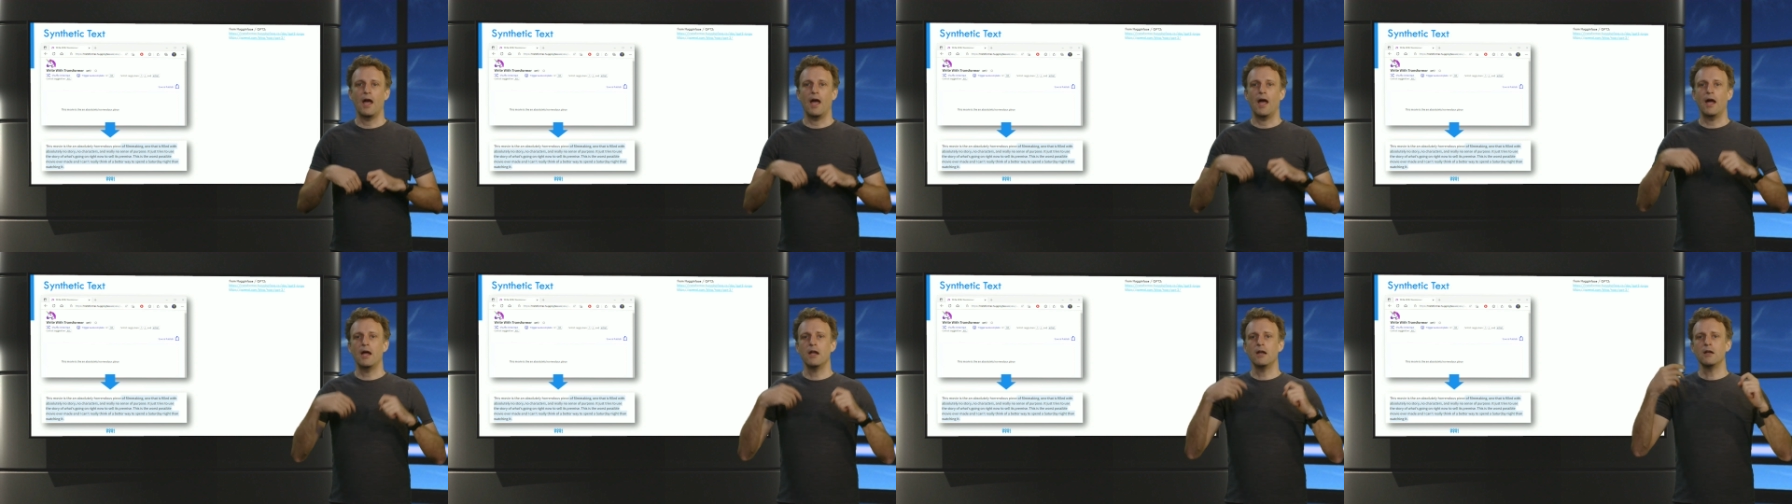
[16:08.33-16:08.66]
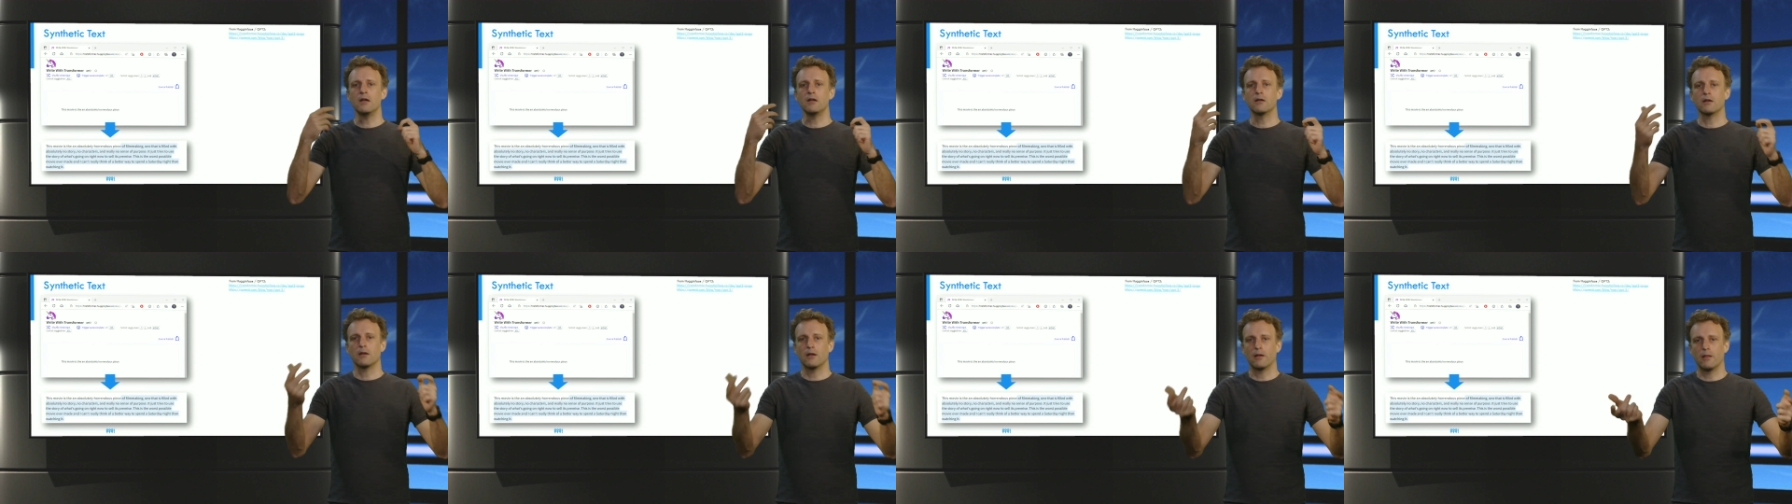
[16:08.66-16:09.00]

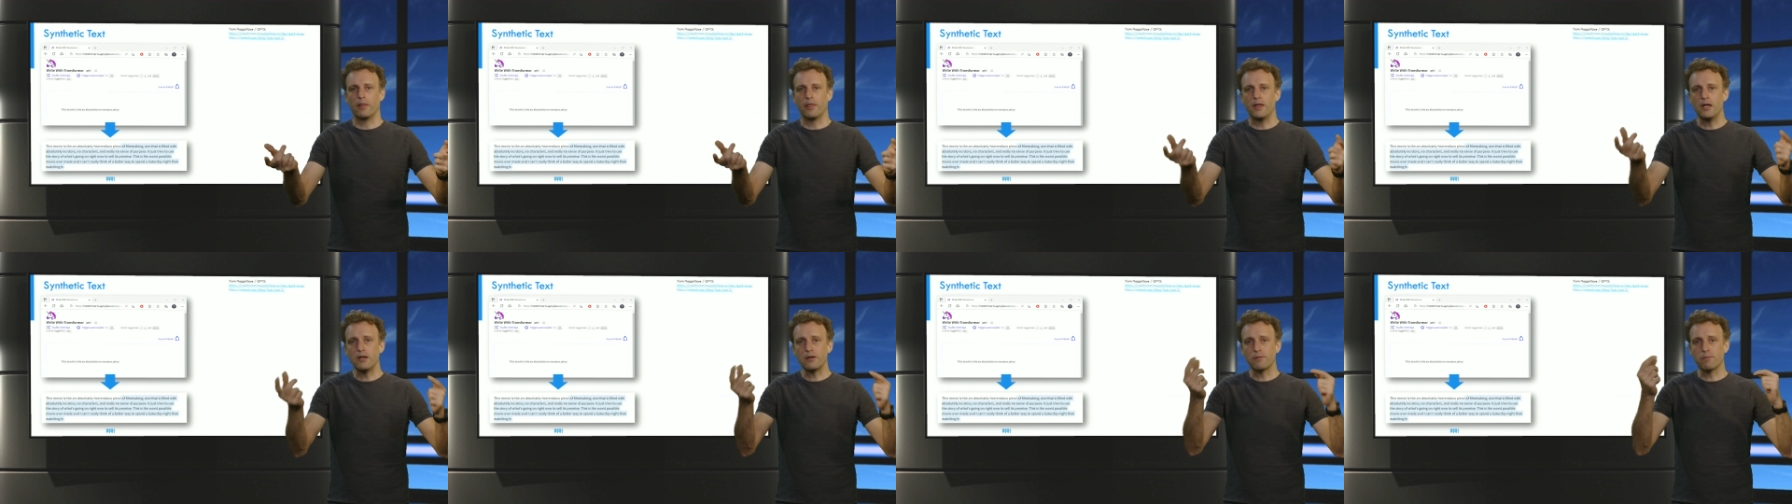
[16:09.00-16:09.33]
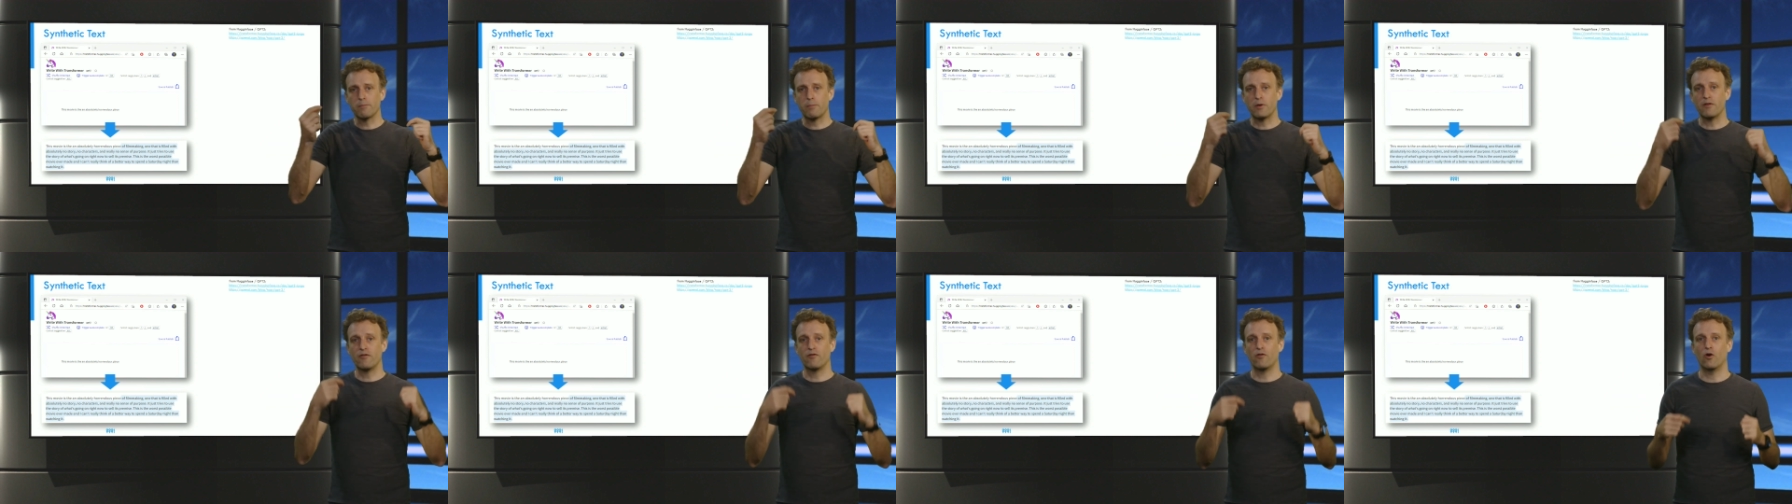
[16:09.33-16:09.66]
and this
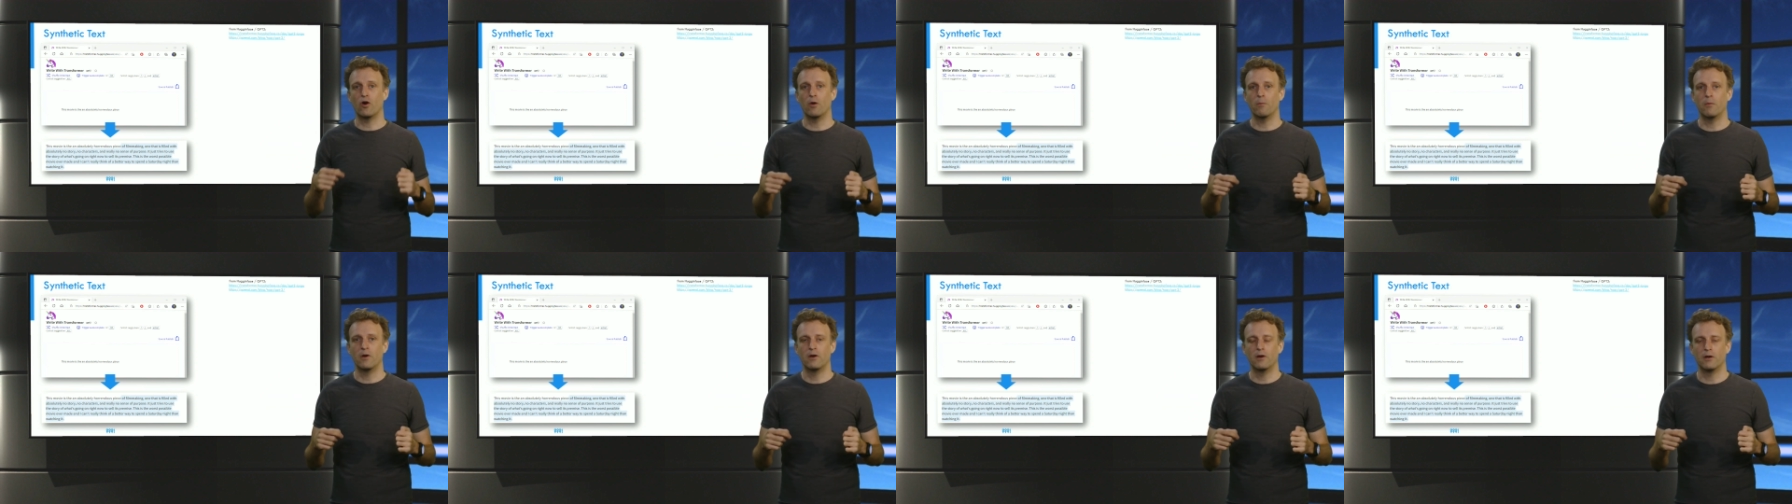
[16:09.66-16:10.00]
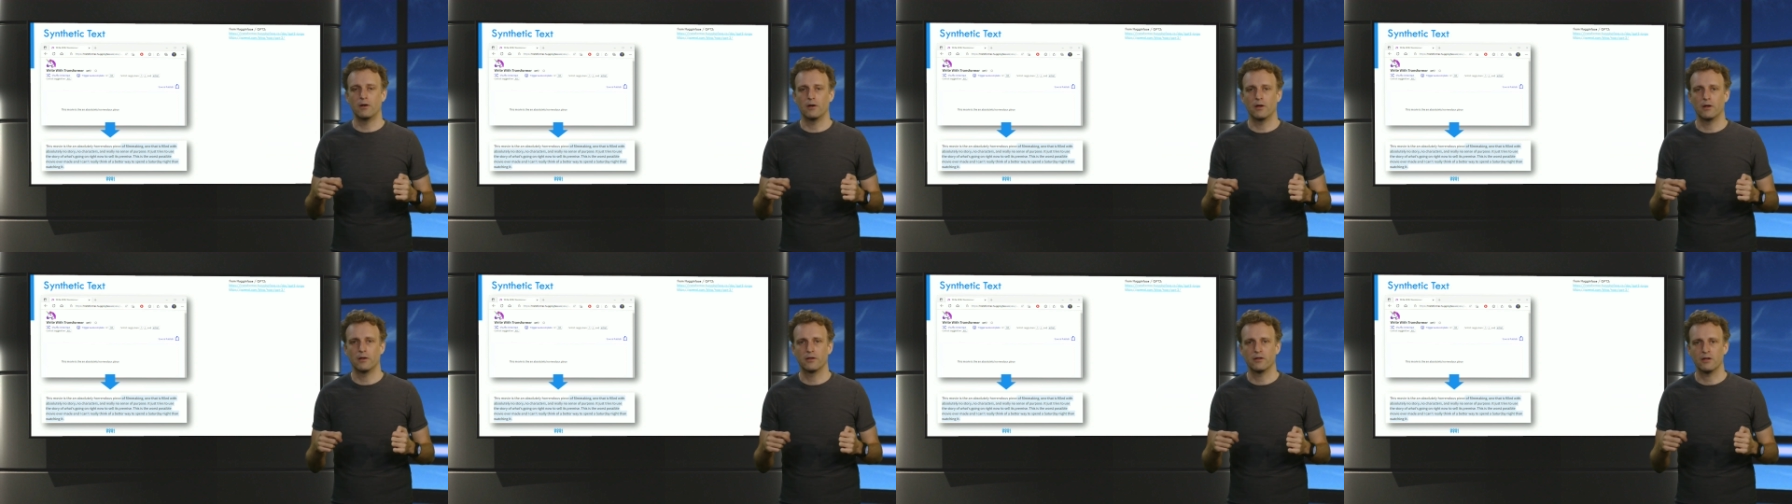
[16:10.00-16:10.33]

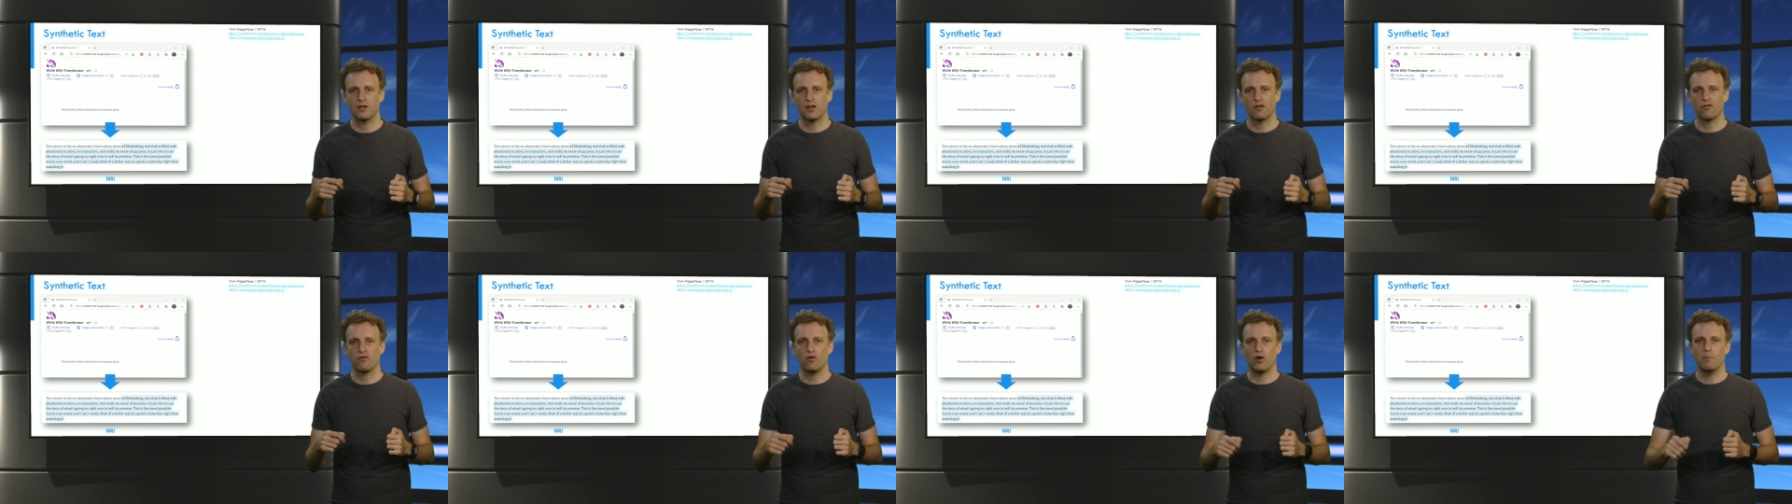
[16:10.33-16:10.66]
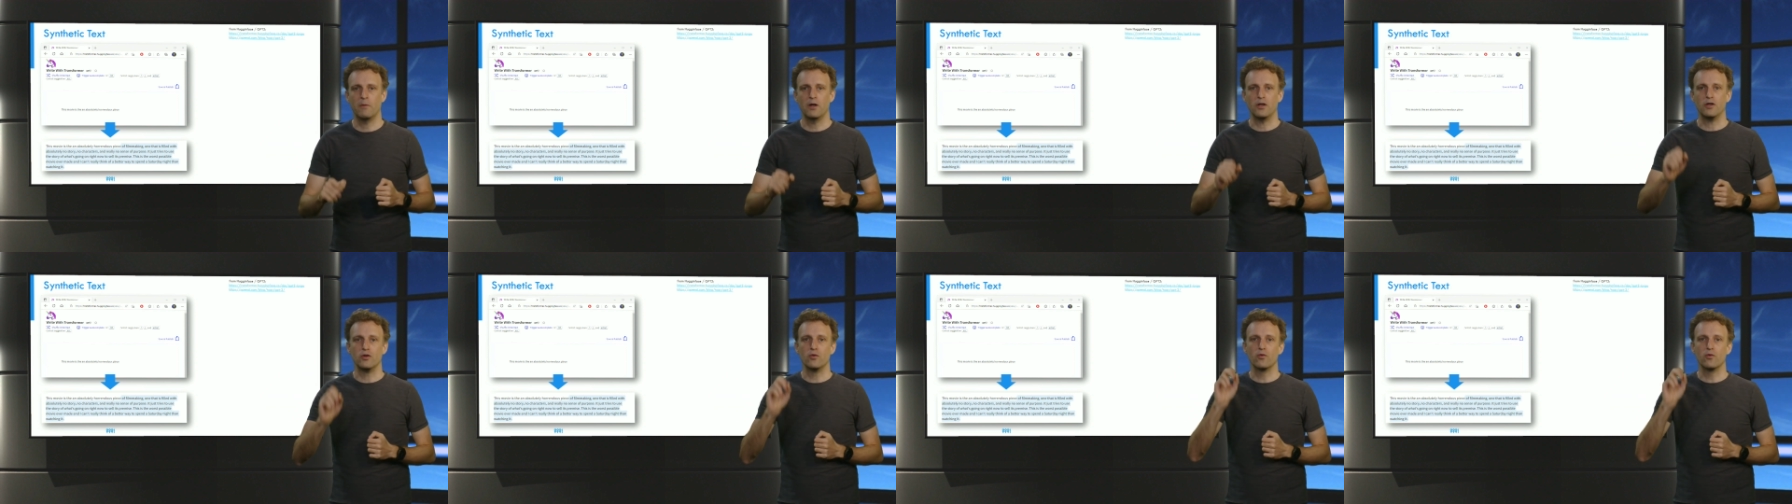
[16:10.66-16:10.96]
transformer